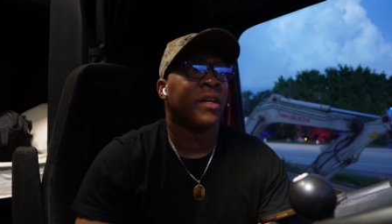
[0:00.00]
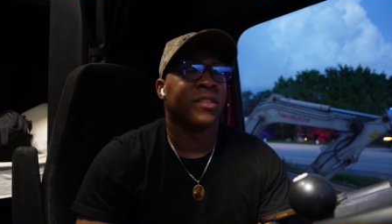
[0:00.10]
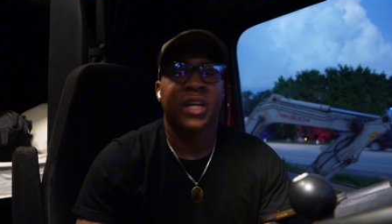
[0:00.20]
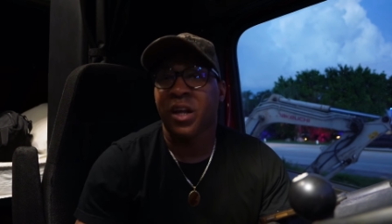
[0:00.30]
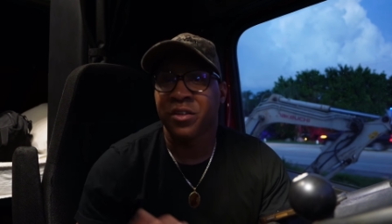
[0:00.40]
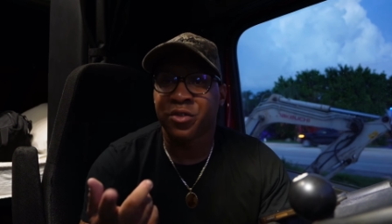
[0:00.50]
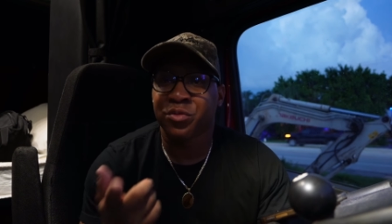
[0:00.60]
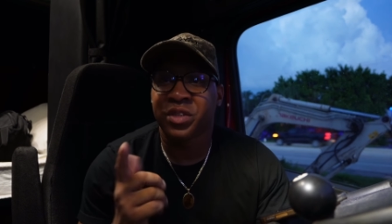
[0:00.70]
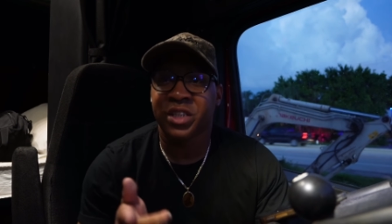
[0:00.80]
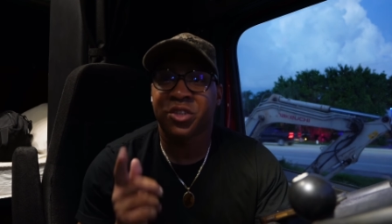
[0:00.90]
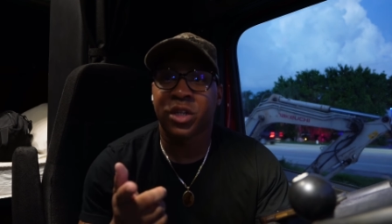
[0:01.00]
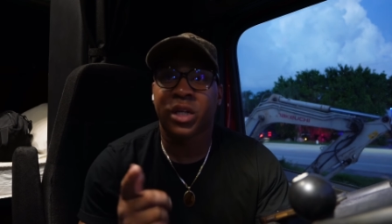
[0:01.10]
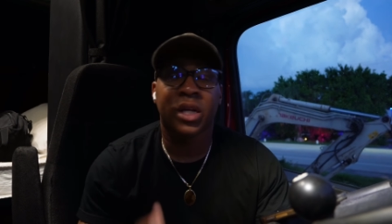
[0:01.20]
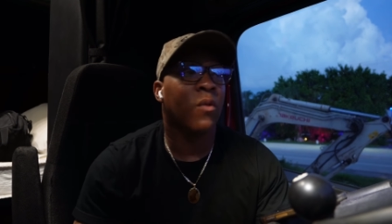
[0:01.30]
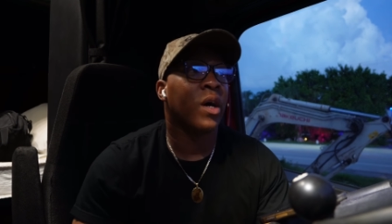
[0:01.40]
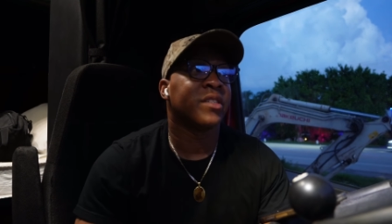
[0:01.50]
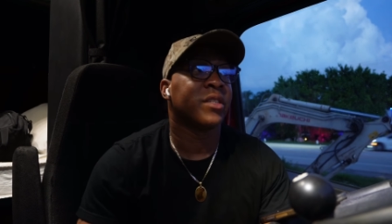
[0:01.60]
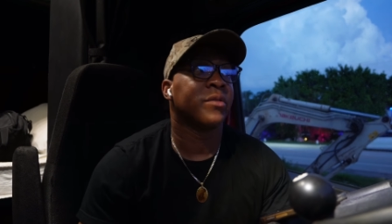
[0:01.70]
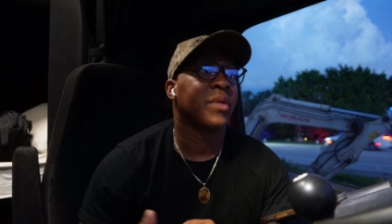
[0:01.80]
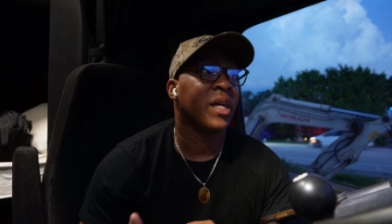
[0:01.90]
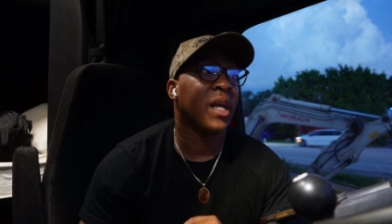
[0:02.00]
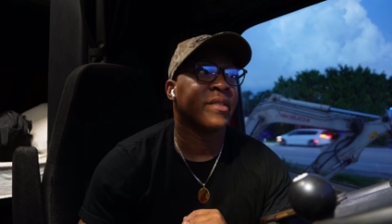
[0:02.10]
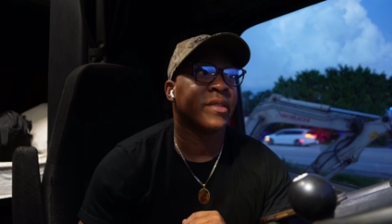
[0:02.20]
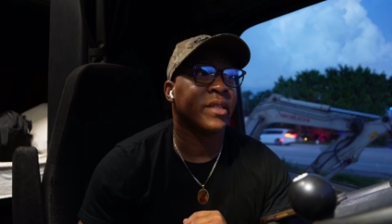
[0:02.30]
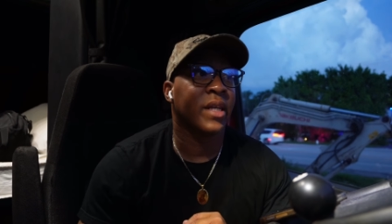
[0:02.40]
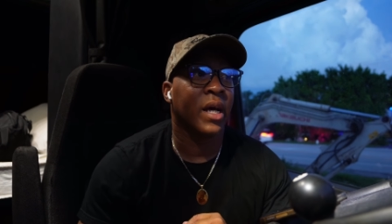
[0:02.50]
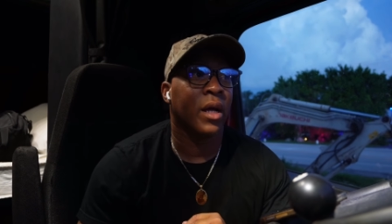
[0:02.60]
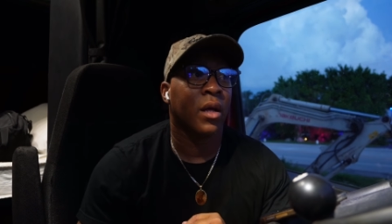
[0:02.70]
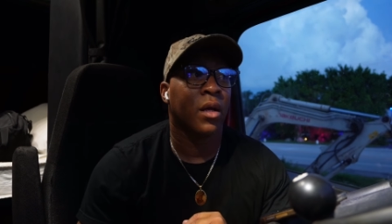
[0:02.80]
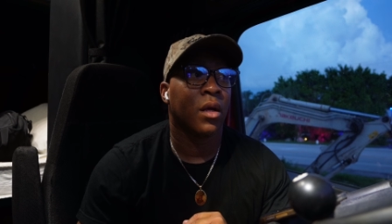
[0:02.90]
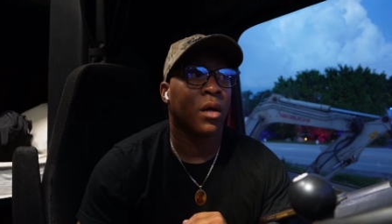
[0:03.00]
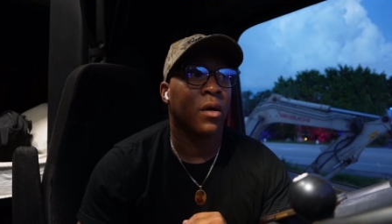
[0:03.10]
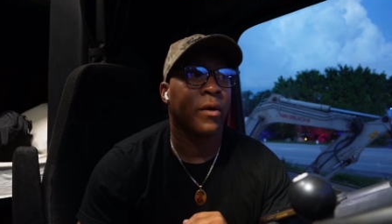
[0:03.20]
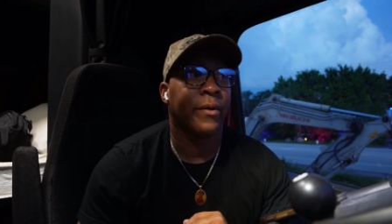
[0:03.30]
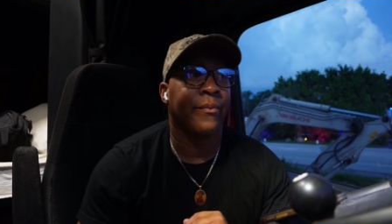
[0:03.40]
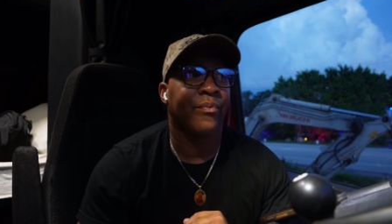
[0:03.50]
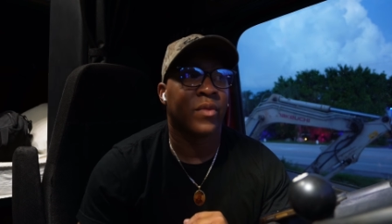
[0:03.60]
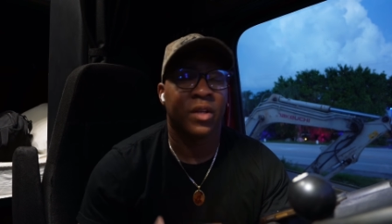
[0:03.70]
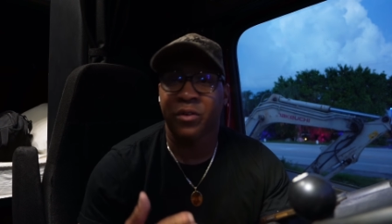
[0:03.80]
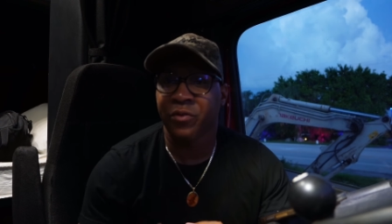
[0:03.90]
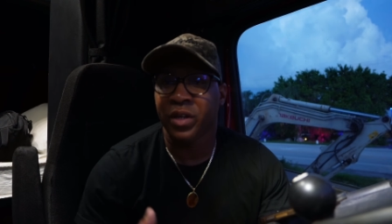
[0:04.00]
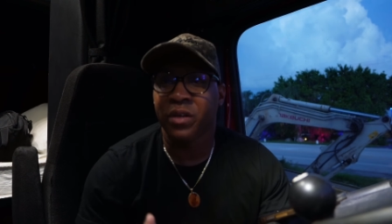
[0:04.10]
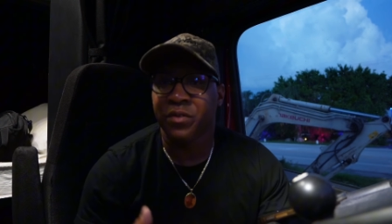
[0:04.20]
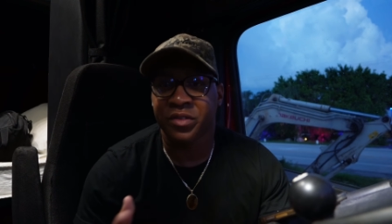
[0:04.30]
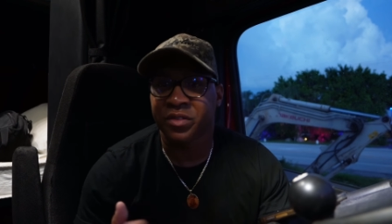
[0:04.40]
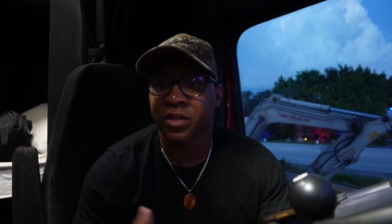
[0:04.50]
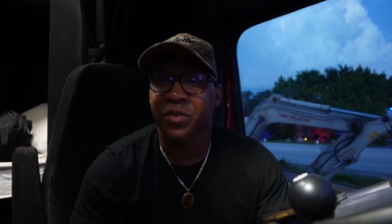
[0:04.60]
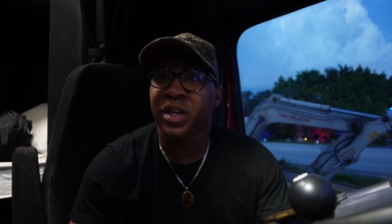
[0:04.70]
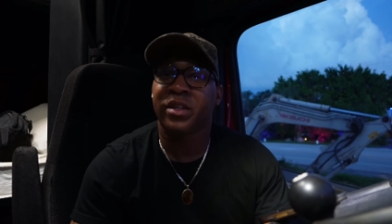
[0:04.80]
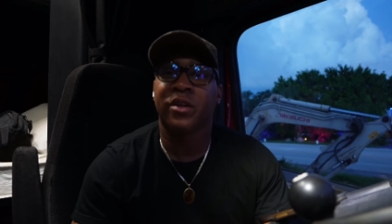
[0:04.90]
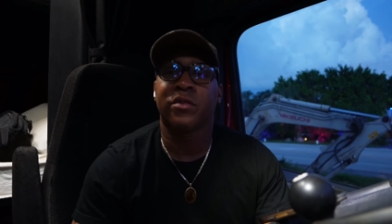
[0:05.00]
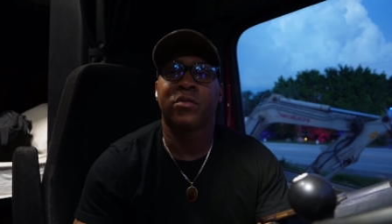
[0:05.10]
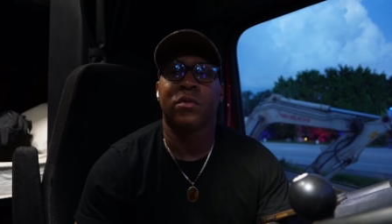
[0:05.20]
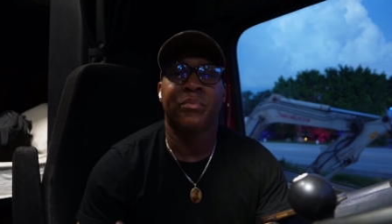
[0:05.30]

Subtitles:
Shout out to 210 Trucking, I watch him and I see that the different levels and stuff you have to go through.